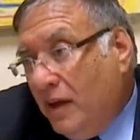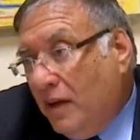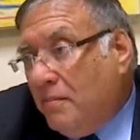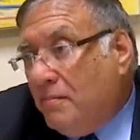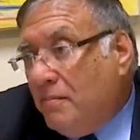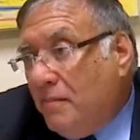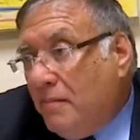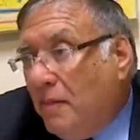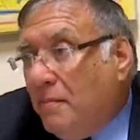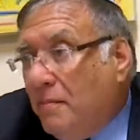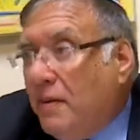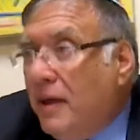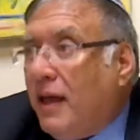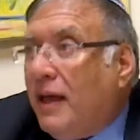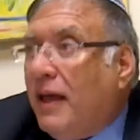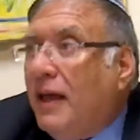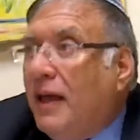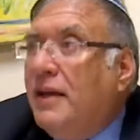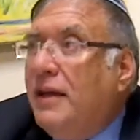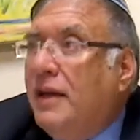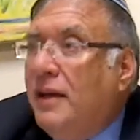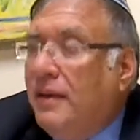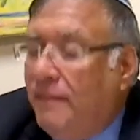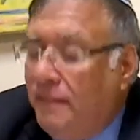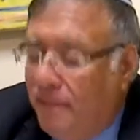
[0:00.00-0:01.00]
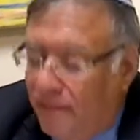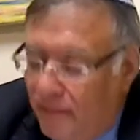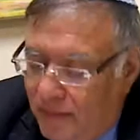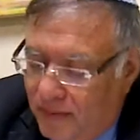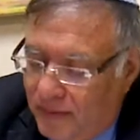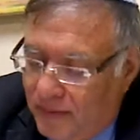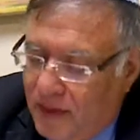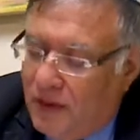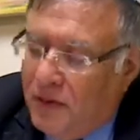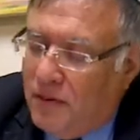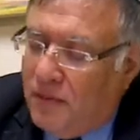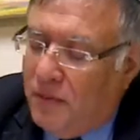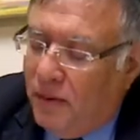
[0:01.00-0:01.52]
marbeh Chaim,
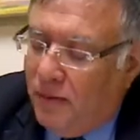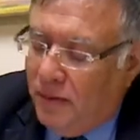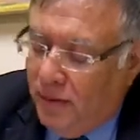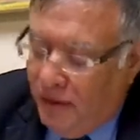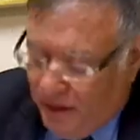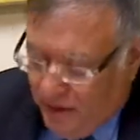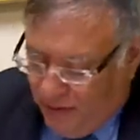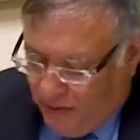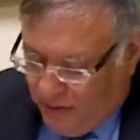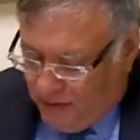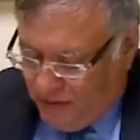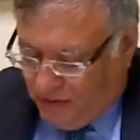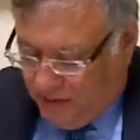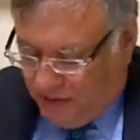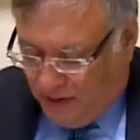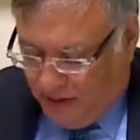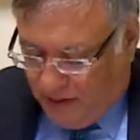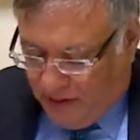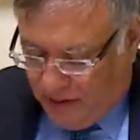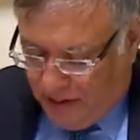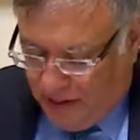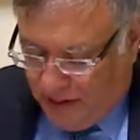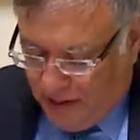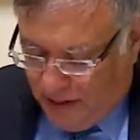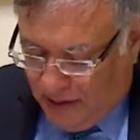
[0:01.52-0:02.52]
then you are increasing